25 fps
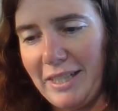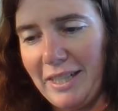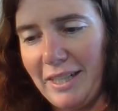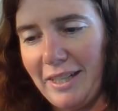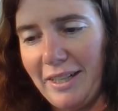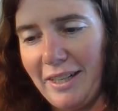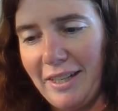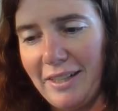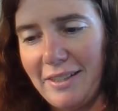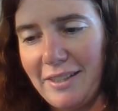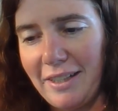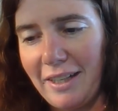
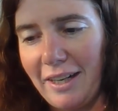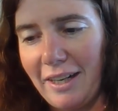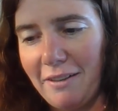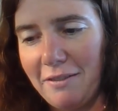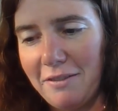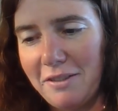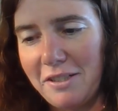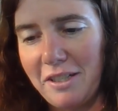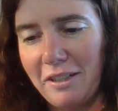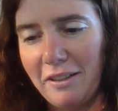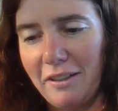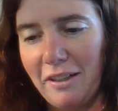BTD said, I
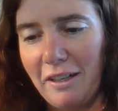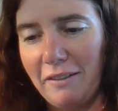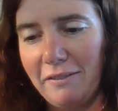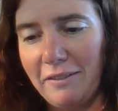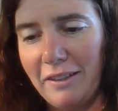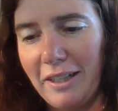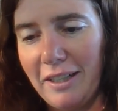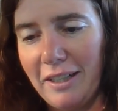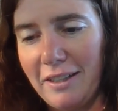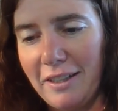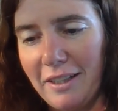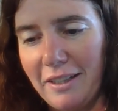don't share
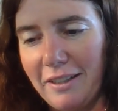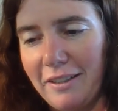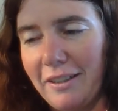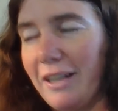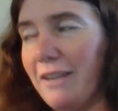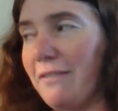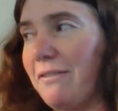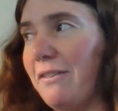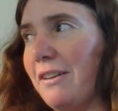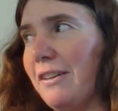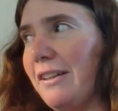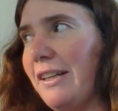everything,
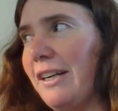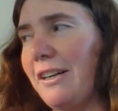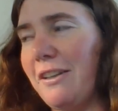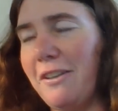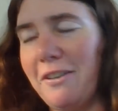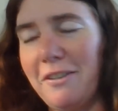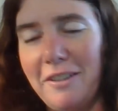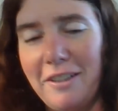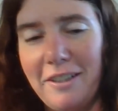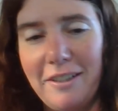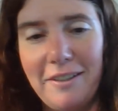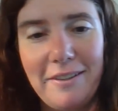laugh out
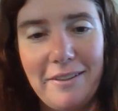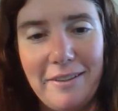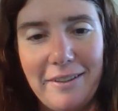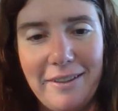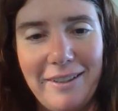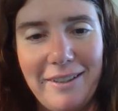loud.